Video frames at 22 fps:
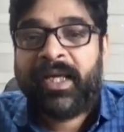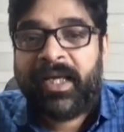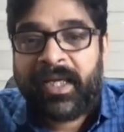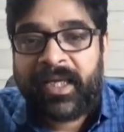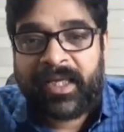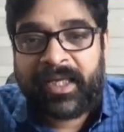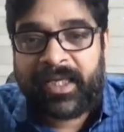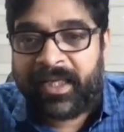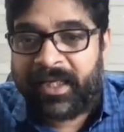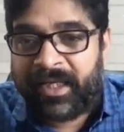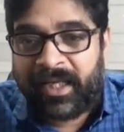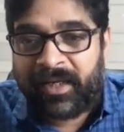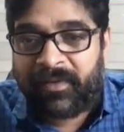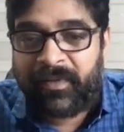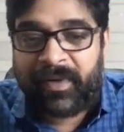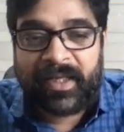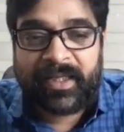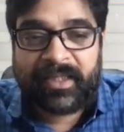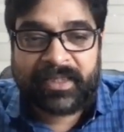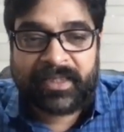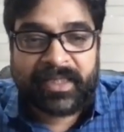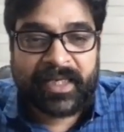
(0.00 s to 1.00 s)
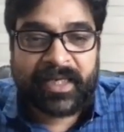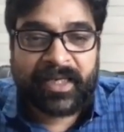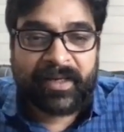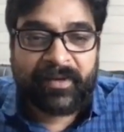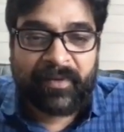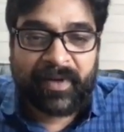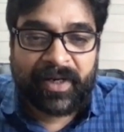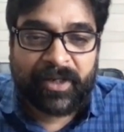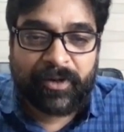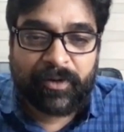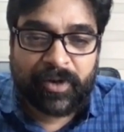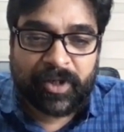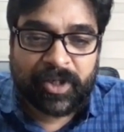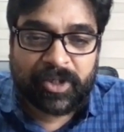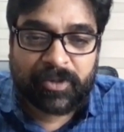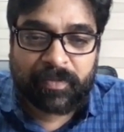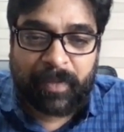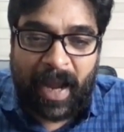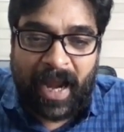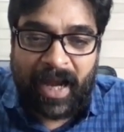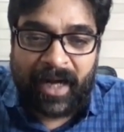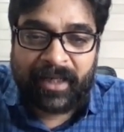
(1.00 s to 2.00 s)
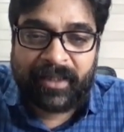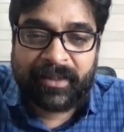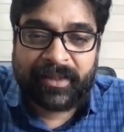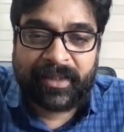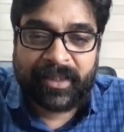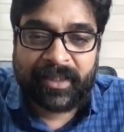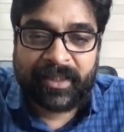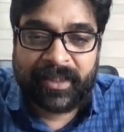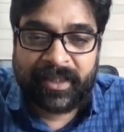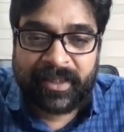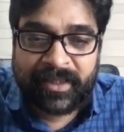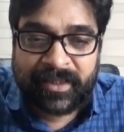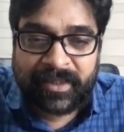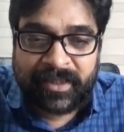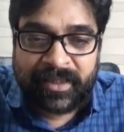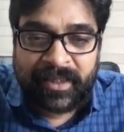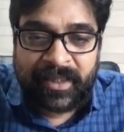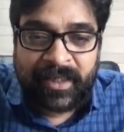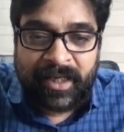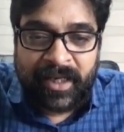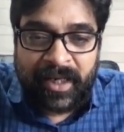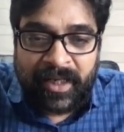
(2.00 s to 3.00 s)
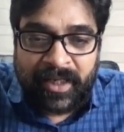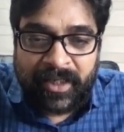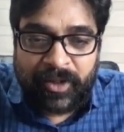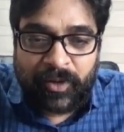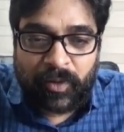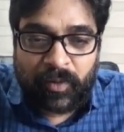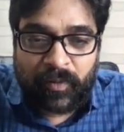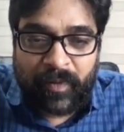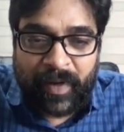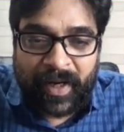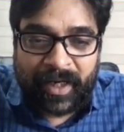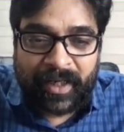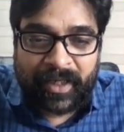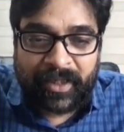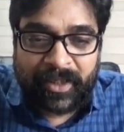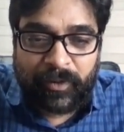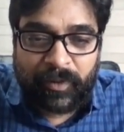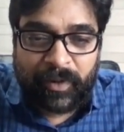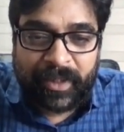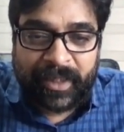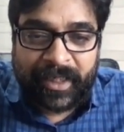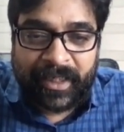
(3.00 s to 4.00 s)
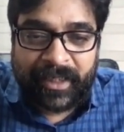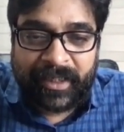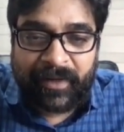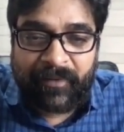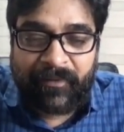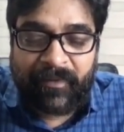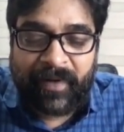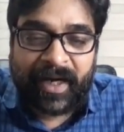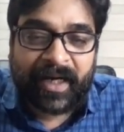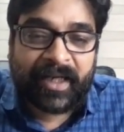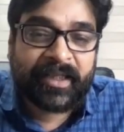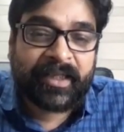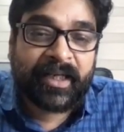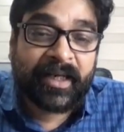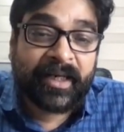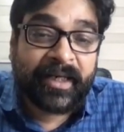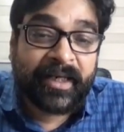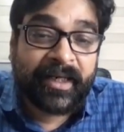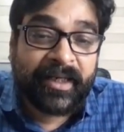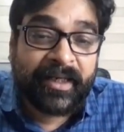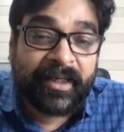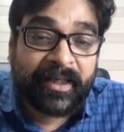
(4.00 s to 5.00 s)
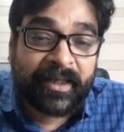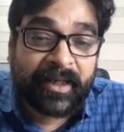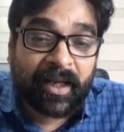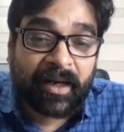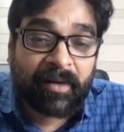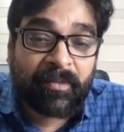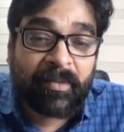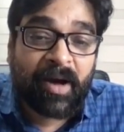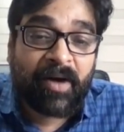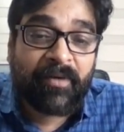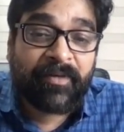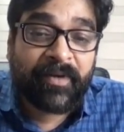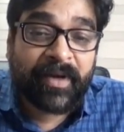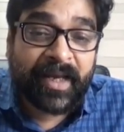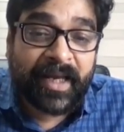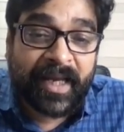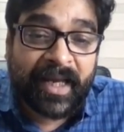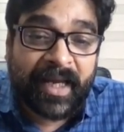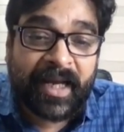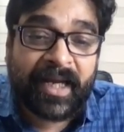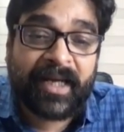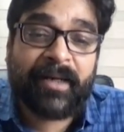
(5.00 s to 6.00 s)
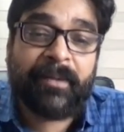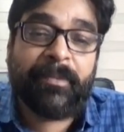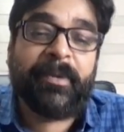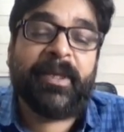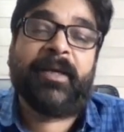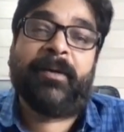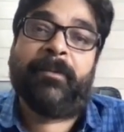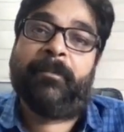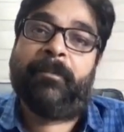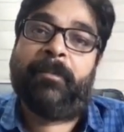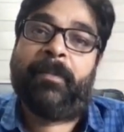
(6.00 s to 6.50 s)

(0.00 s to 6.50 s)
Here, see, when you expand this, you will get a vector in term of A and B.